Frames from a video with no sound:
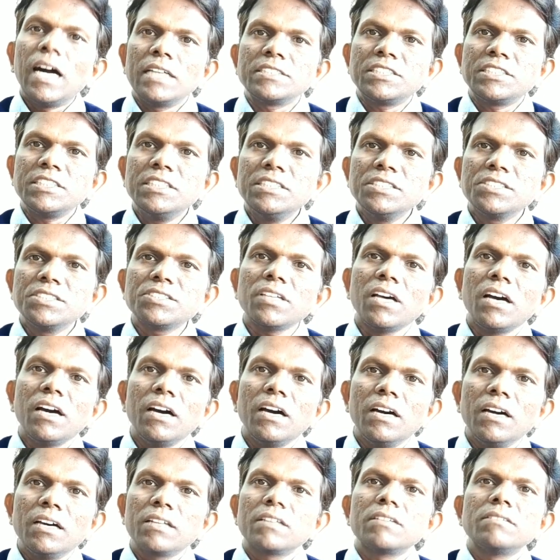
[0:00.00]
Hazards
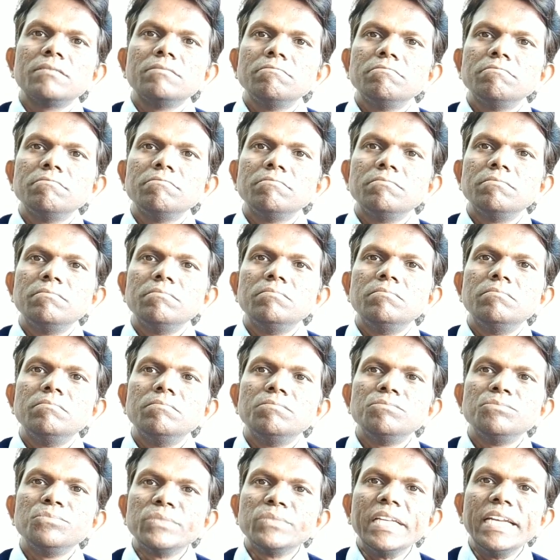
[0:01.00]
are
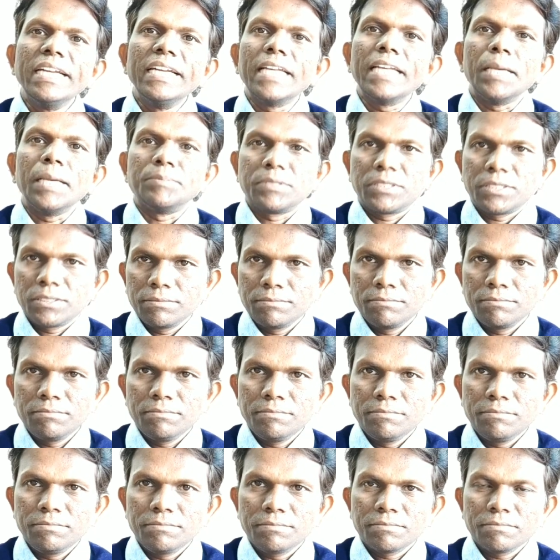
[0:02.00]
three types.
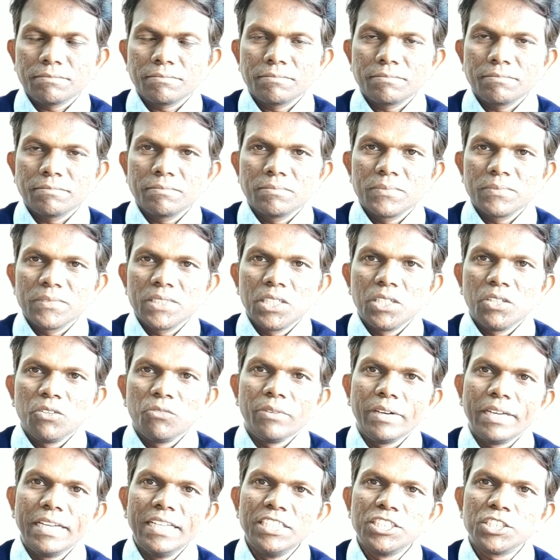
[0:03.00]

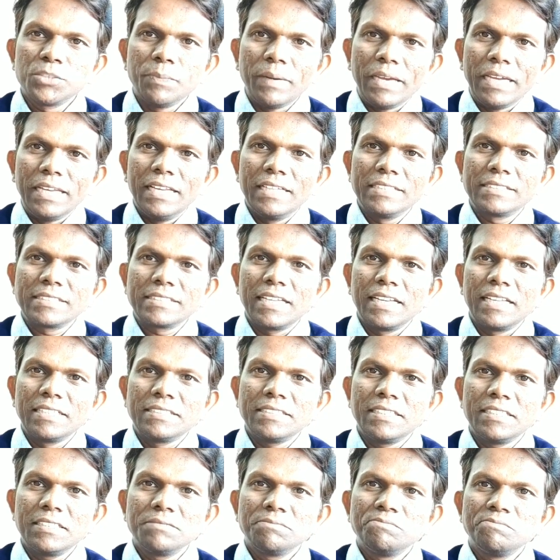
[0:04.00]
One is biological
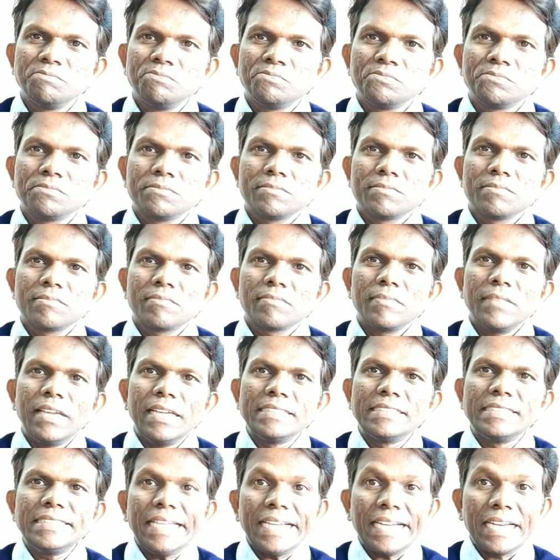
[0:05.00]
hazard,
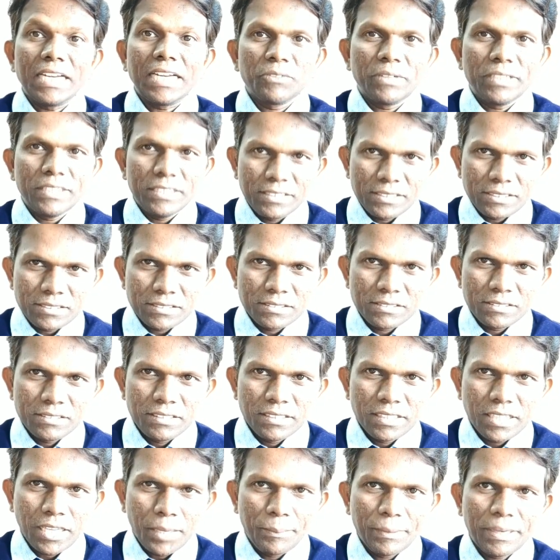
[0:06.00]
and second one is
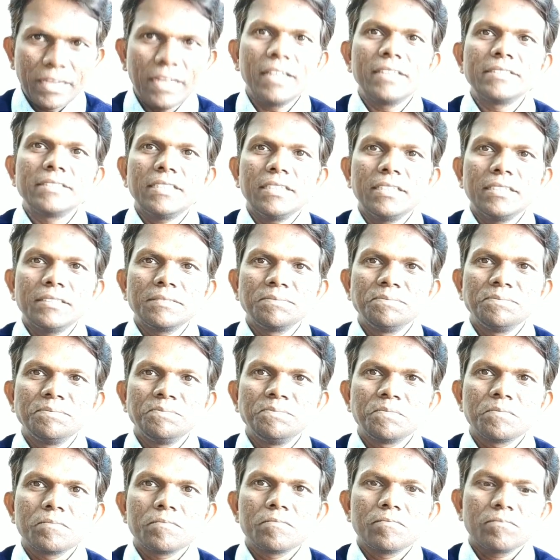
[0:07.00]
chemical hazard,
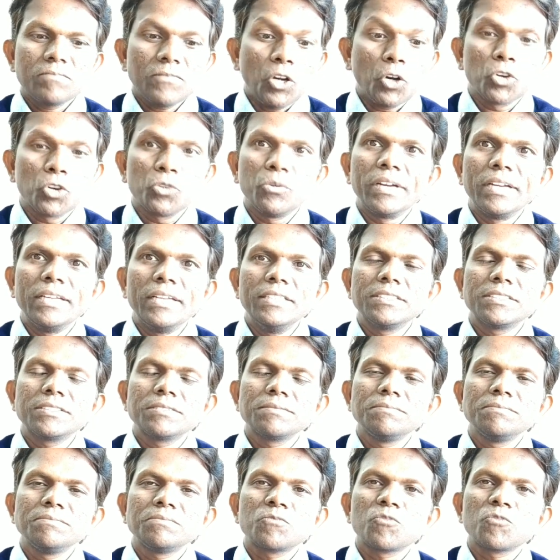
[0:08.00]
third one
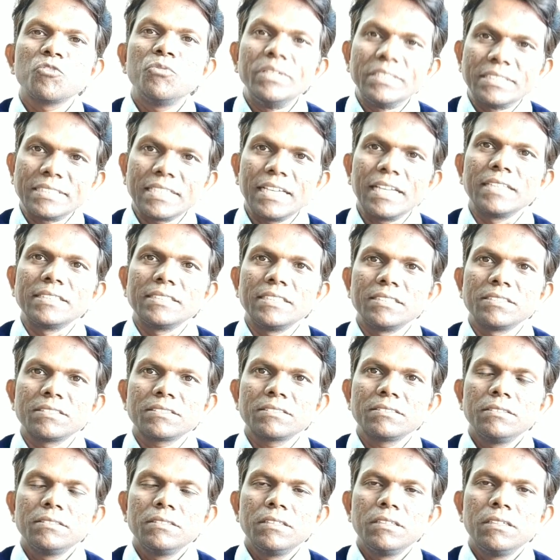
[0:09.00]
is physical
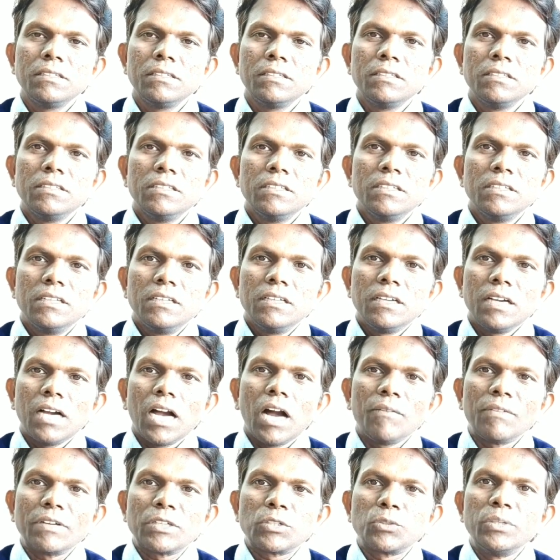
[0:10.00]
hazards.
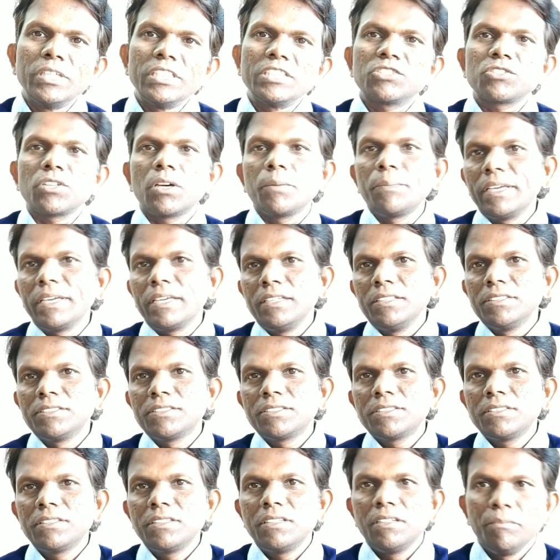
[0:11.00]
Our today's topic
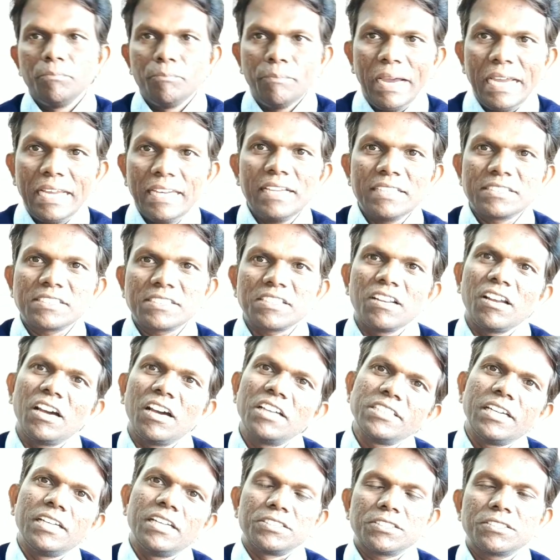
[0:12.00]
is biological
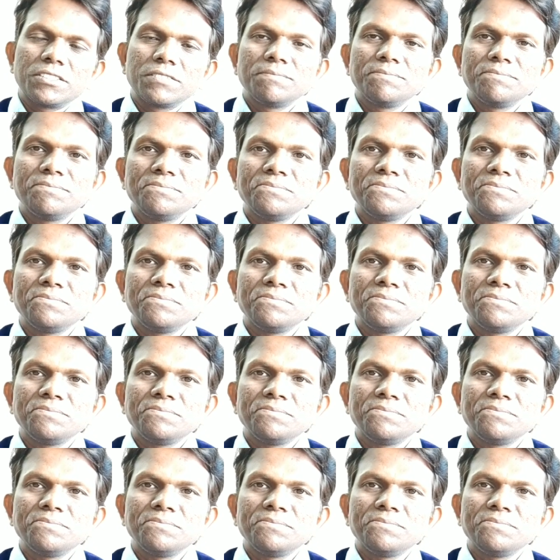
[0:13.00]
hazards.